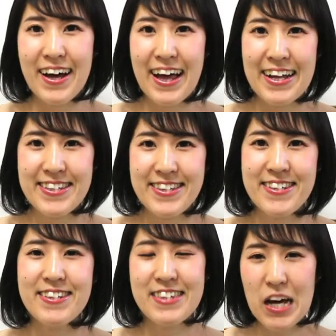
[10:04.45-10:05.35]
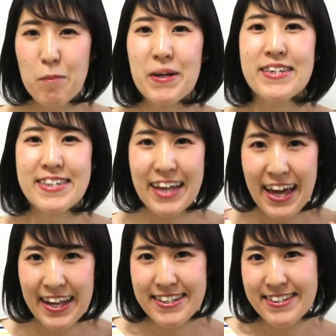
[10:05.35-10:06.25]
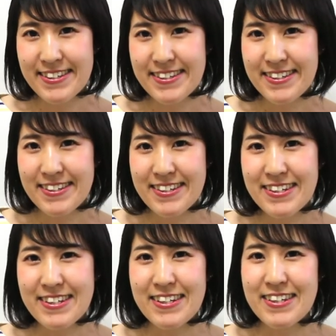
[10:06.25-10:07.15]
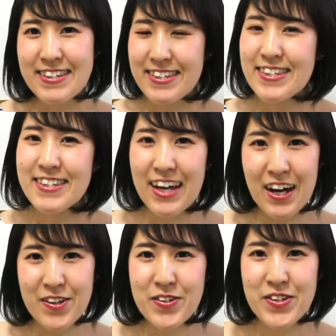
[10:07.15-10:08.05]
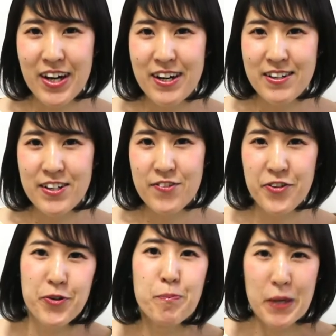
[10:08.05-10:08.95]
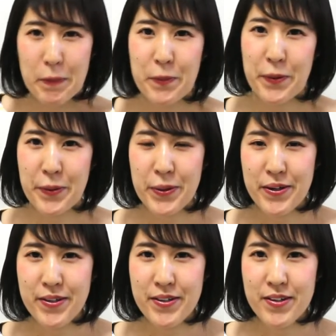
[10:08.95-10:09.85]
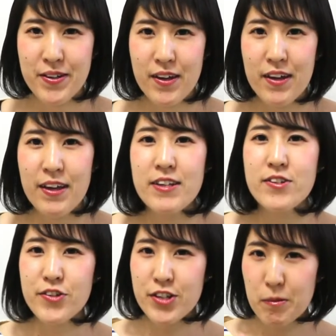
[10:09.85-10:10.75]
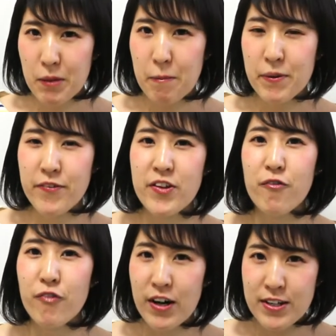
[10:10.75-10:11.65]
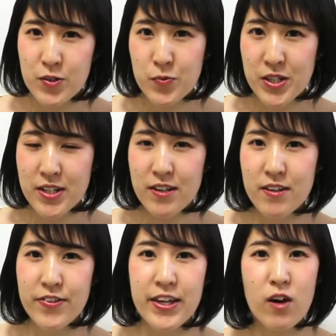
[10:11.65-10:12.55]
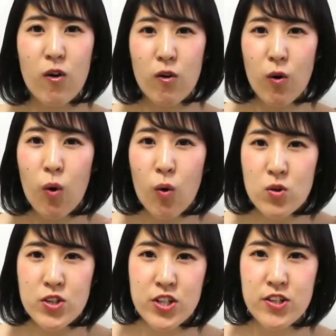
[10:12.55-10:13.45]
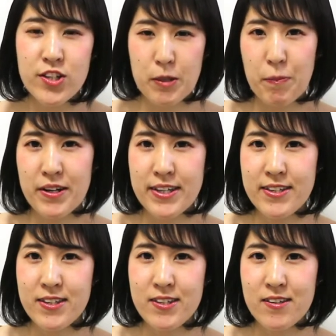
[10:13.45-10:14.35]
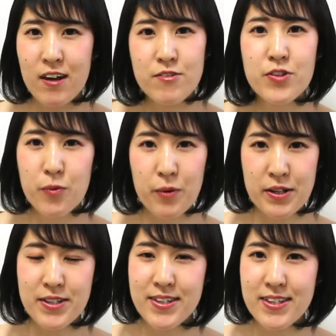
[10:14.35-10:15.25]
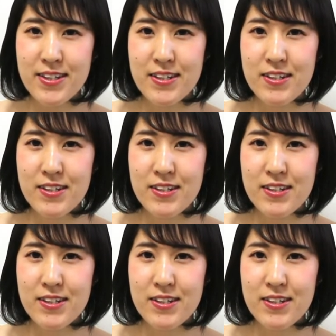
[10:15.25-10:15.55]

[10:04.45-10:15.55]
And number 10. This is how you count for people. And do you remember the first one, the old Japanese counter words?